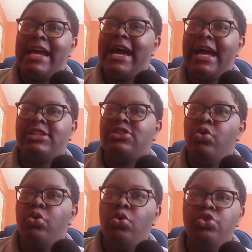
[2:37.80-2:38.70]
and asks
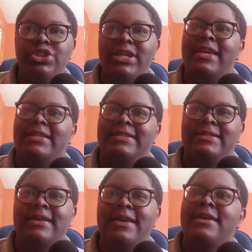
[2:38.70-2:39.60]
who she
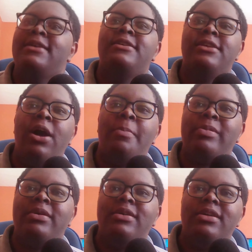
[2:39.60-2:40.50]
is.
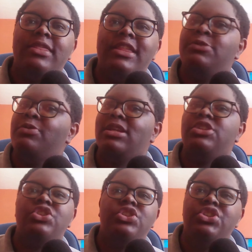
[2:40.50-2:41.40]
Yup, this was
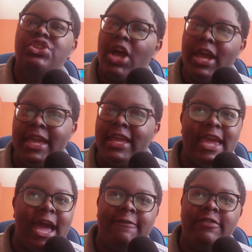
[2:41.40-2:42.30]
a giant
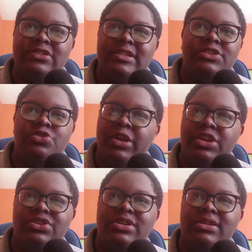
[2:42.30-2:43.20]
catfish
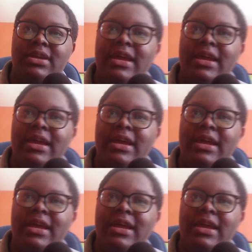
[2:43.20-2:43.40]
situation.